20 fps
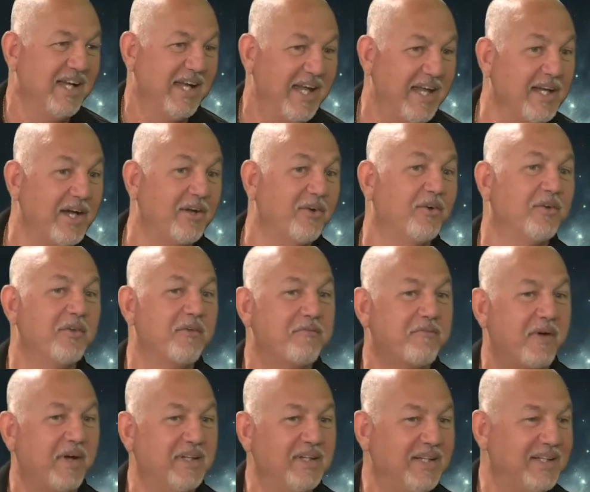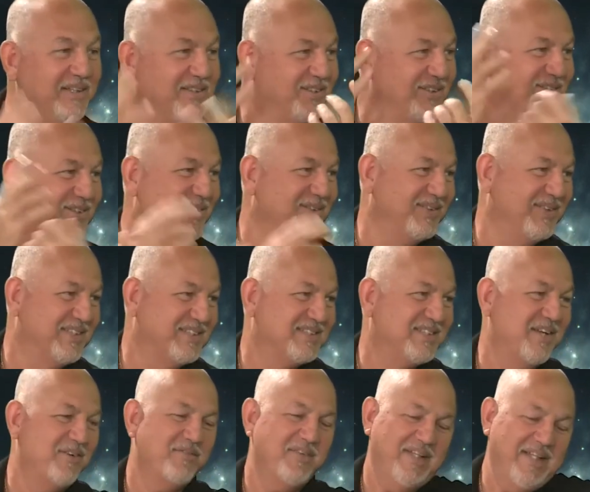He got all the funding to do this right.
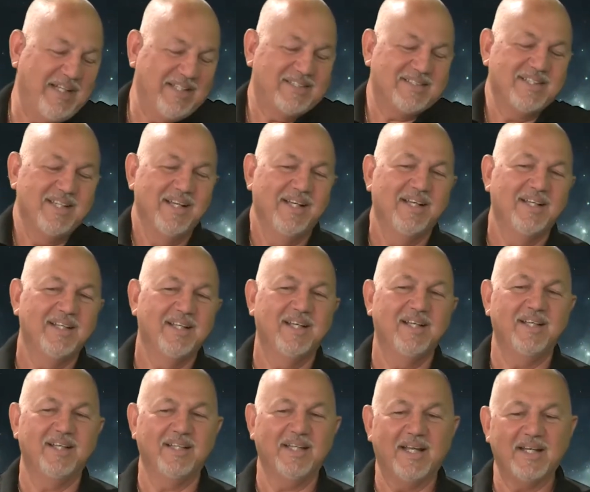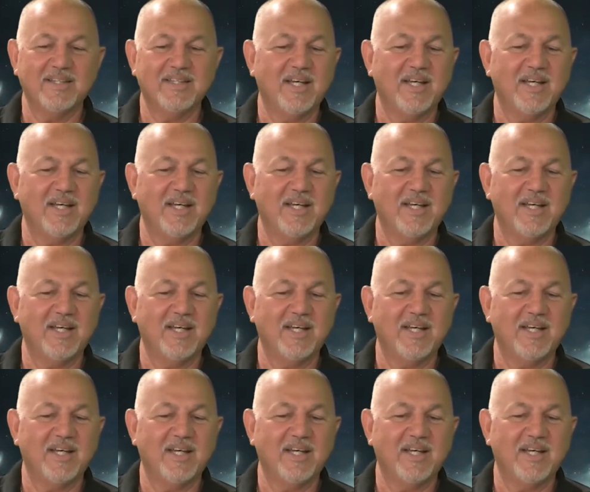stuff, and that's a lot of